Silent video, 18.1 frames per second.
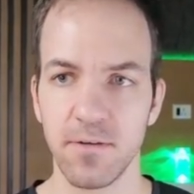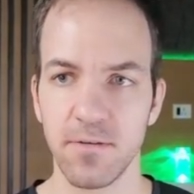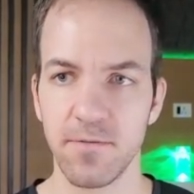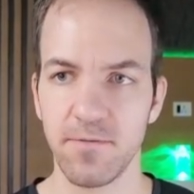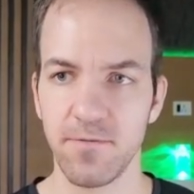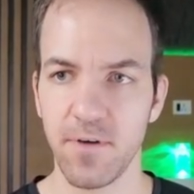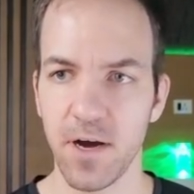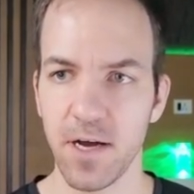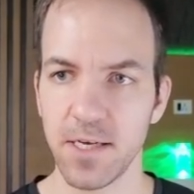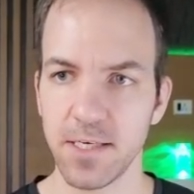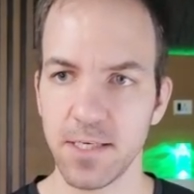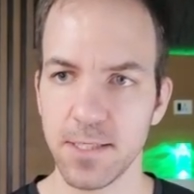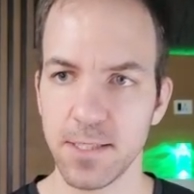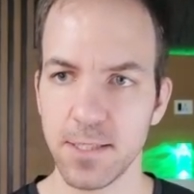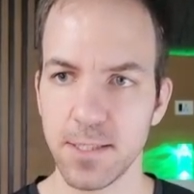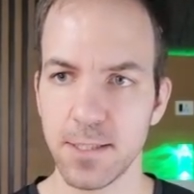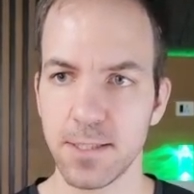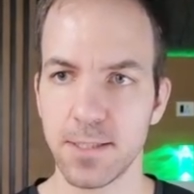font
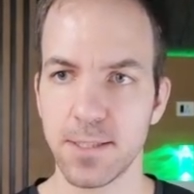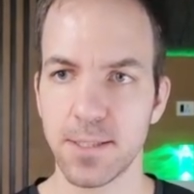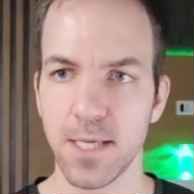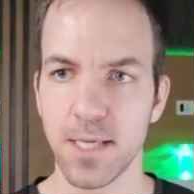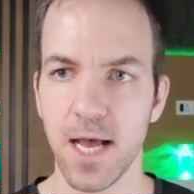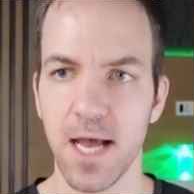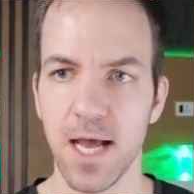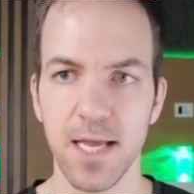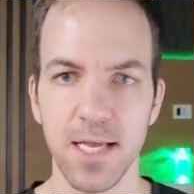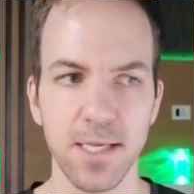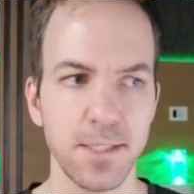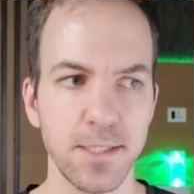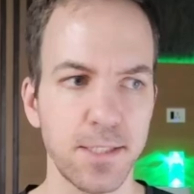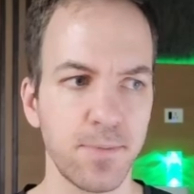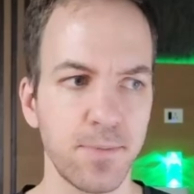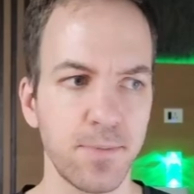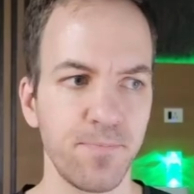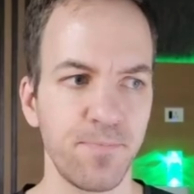
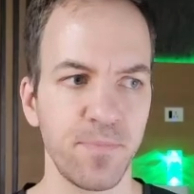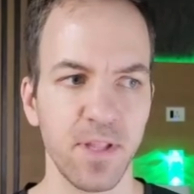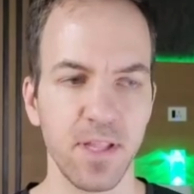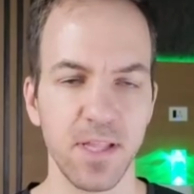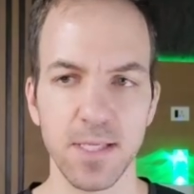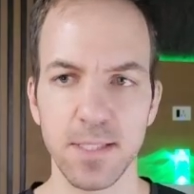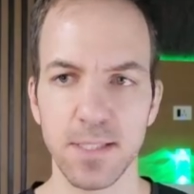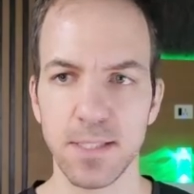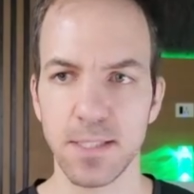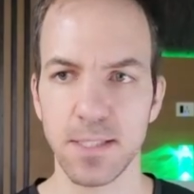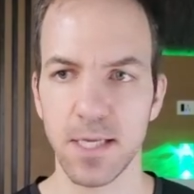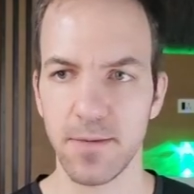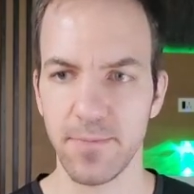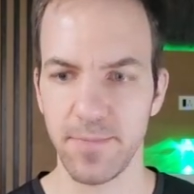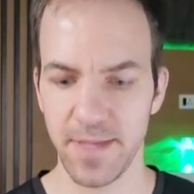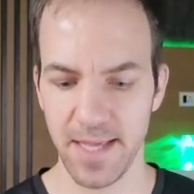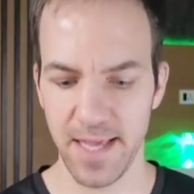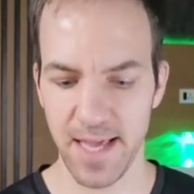size, this is going
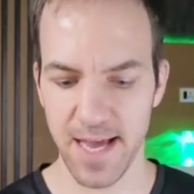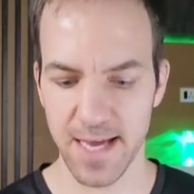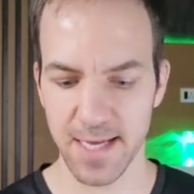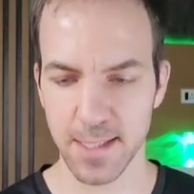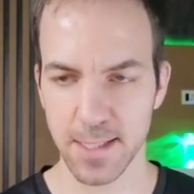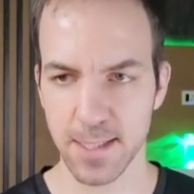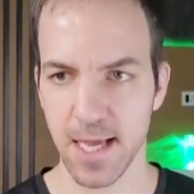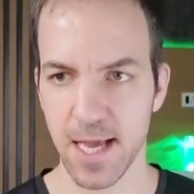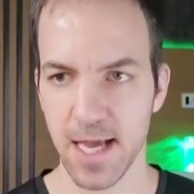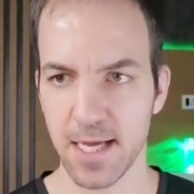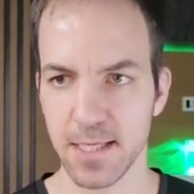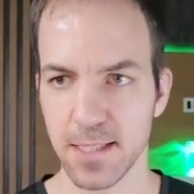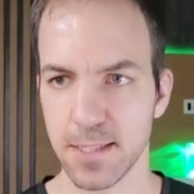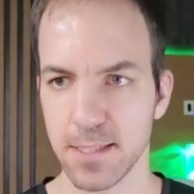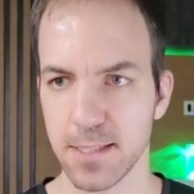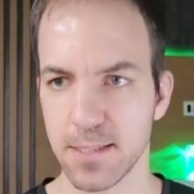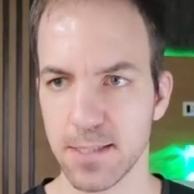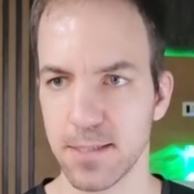to be
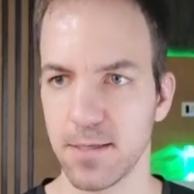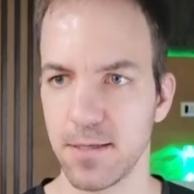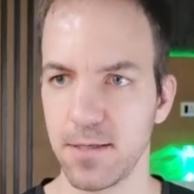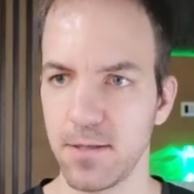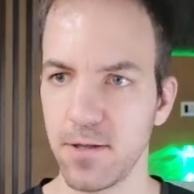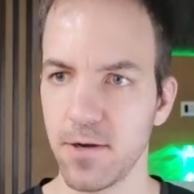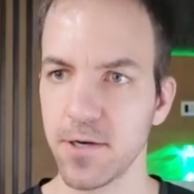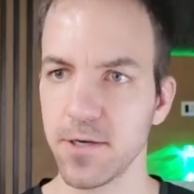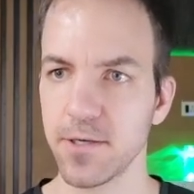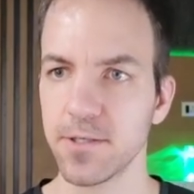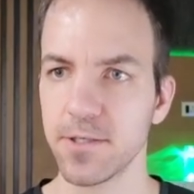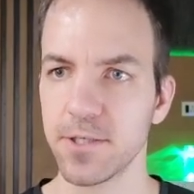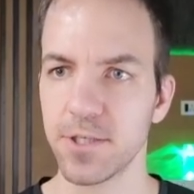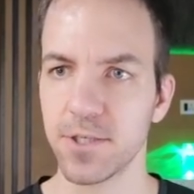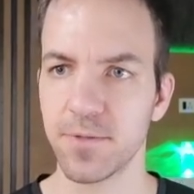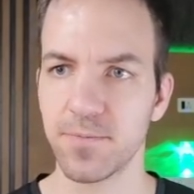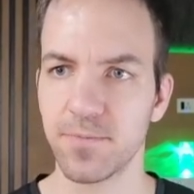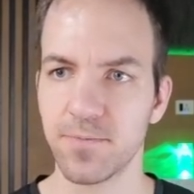XX
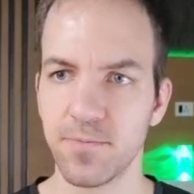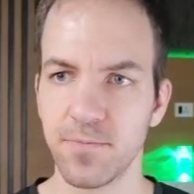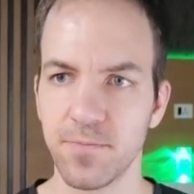large.